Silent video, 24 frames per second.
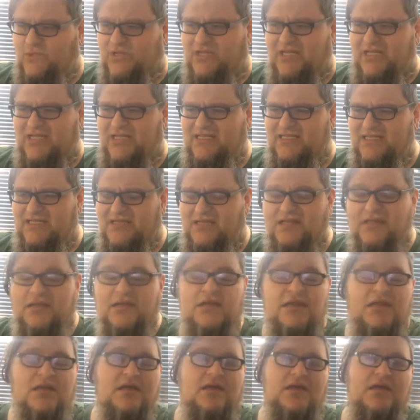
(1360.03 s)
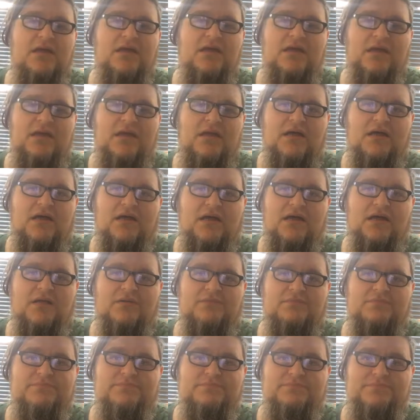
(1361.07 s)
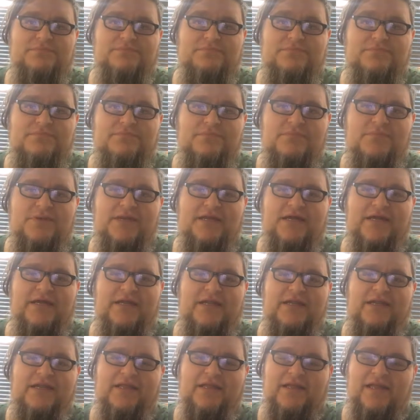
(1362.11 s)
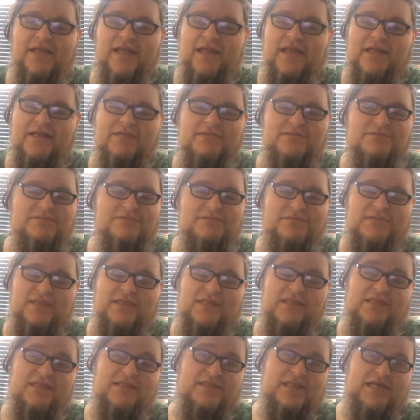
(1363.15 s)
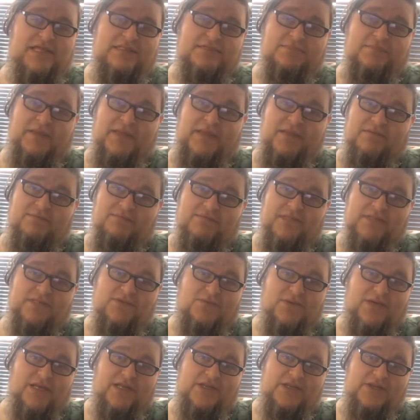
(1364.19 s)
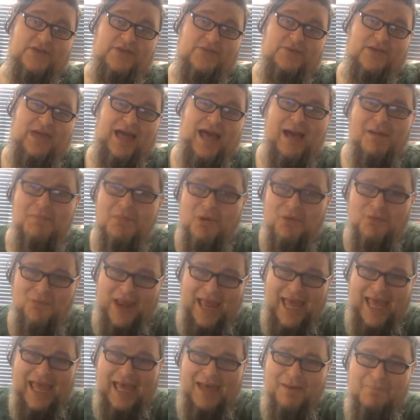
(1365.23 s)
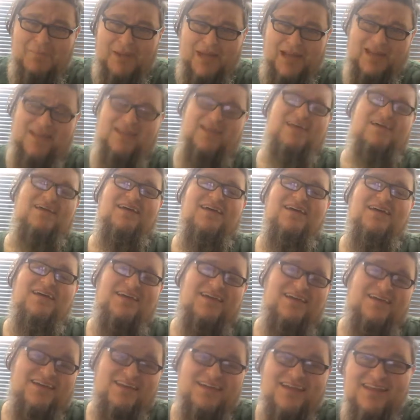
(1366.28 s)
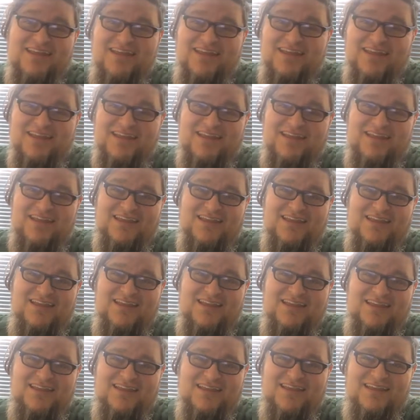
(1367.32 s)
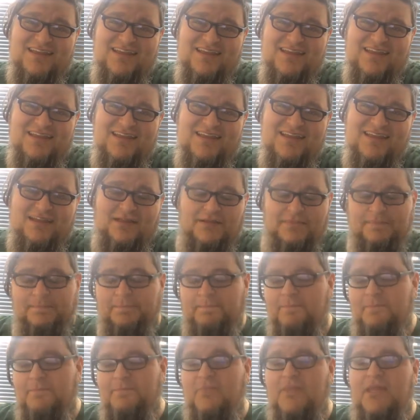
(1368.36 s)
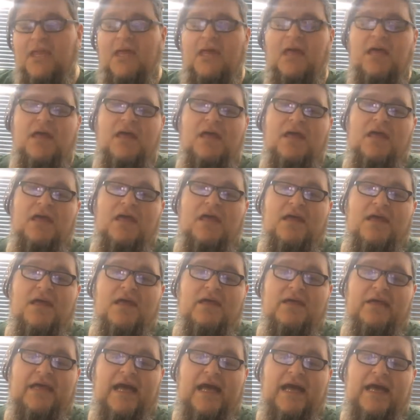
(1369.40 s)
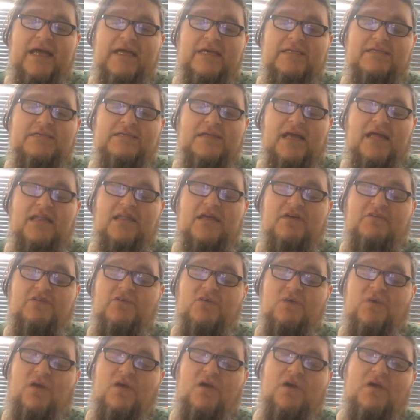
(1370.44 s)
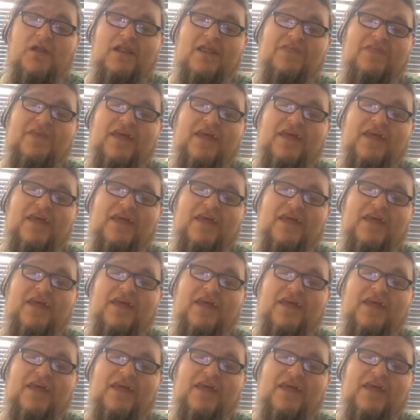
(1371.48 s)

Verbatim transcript: What? Um, but it, that's, that's me. That's what I do. I'm a rambler. Guys, I love you all, and I